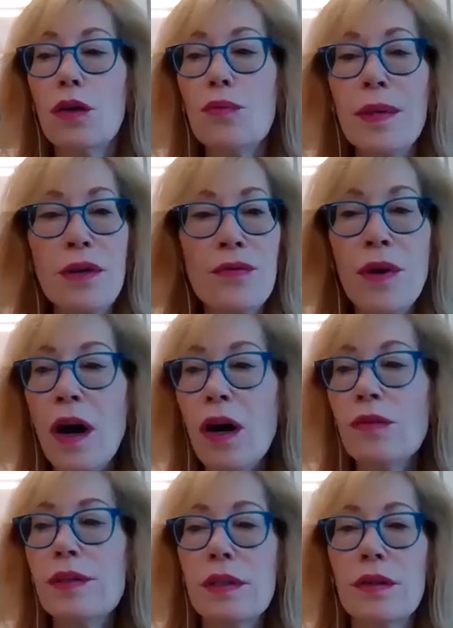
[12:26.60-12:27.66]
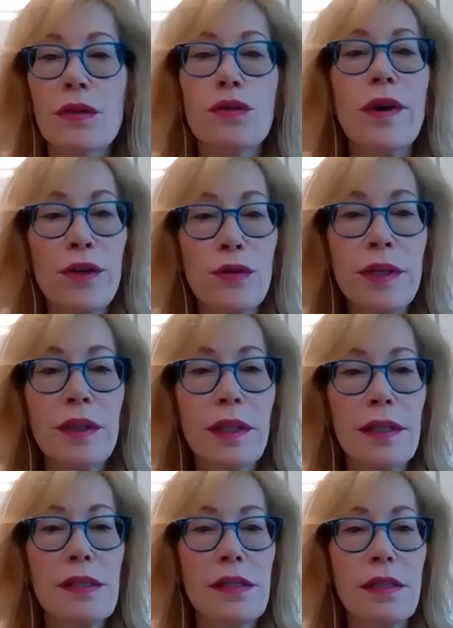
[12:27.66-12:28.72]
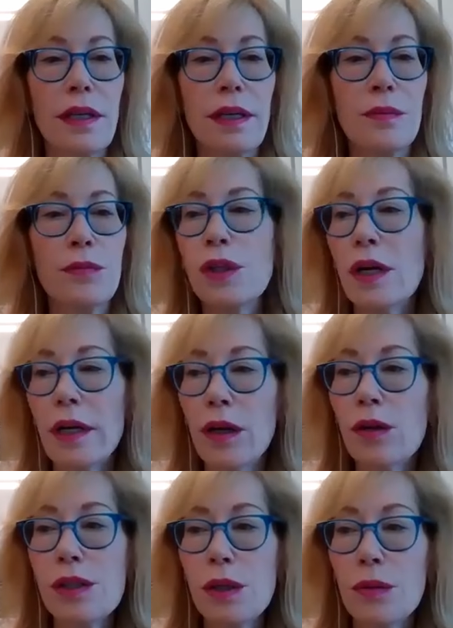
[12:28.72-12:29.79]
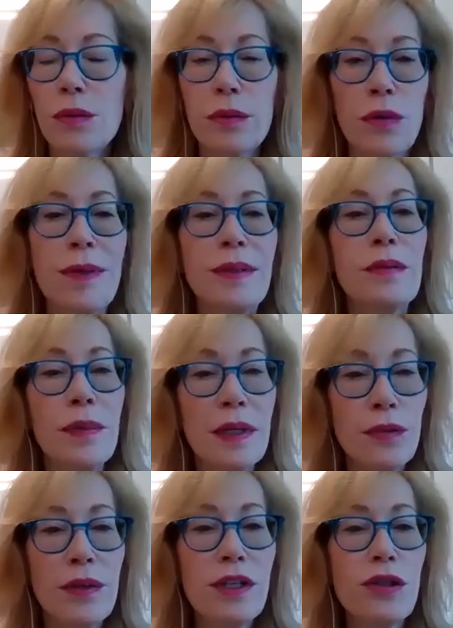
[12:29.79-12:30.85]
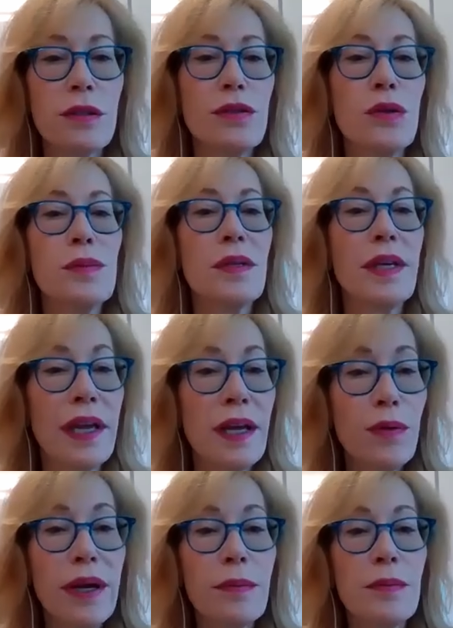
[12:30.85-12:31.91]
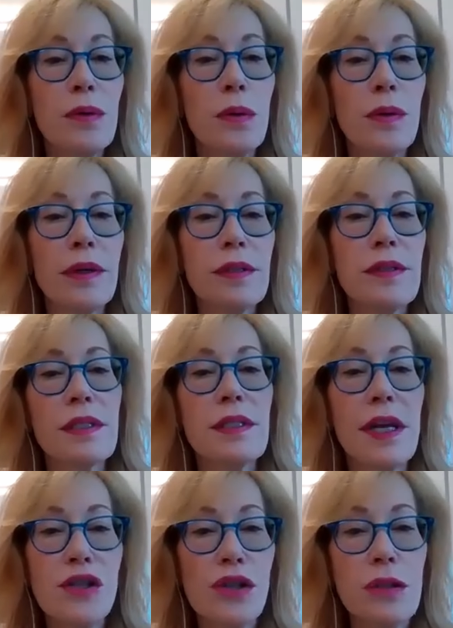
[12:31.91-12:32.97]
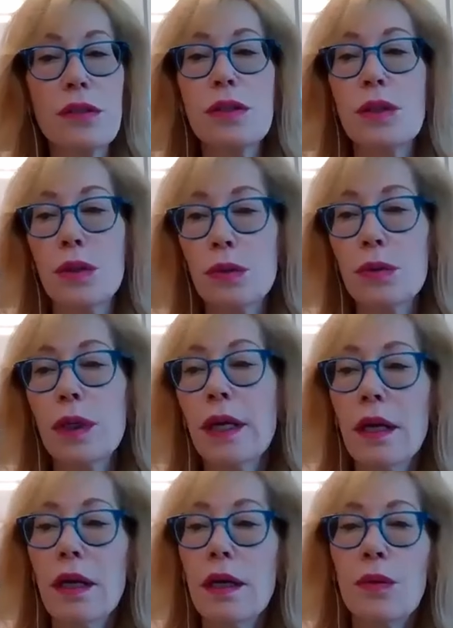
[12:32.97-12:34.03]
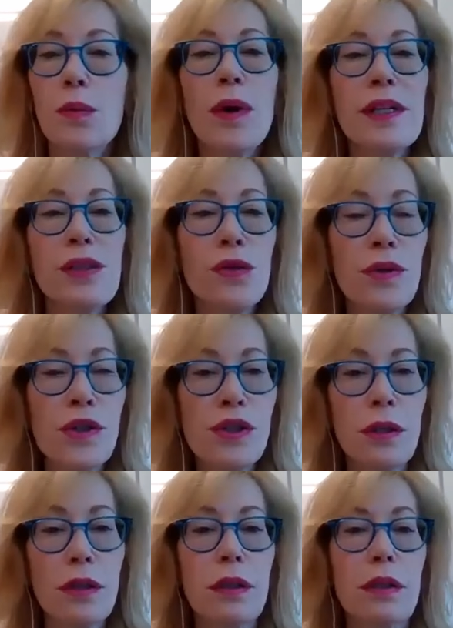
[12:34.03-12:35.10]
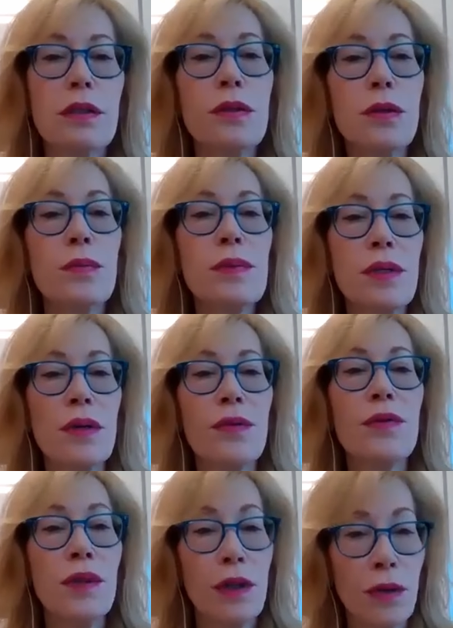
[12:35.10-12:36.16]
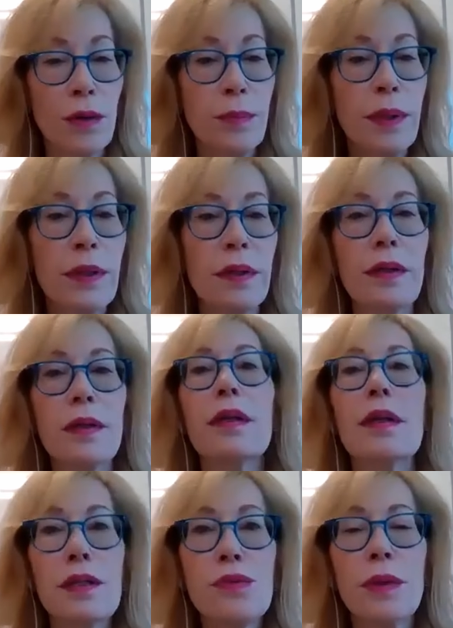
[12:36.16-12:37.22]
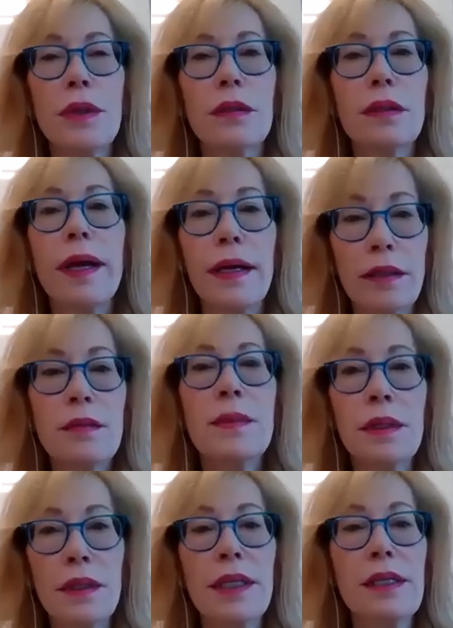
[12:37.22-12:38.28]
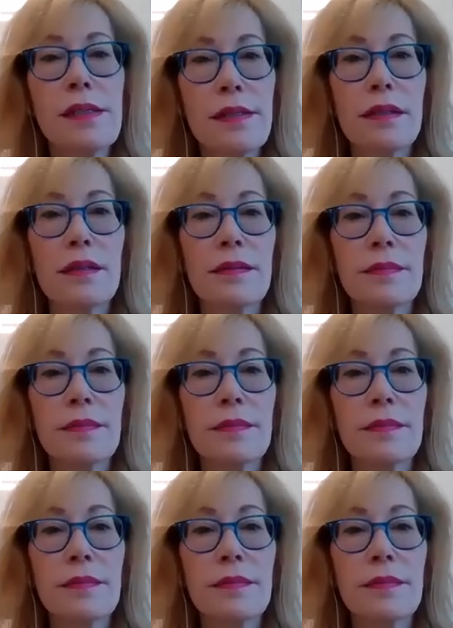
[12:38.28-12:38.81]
You've been involved in the greater Middle East, and we're talking also, about the MENA region in terms of the Abraham Accords nations too. What is your vision in terms of Europe, Israel, and the Middle East?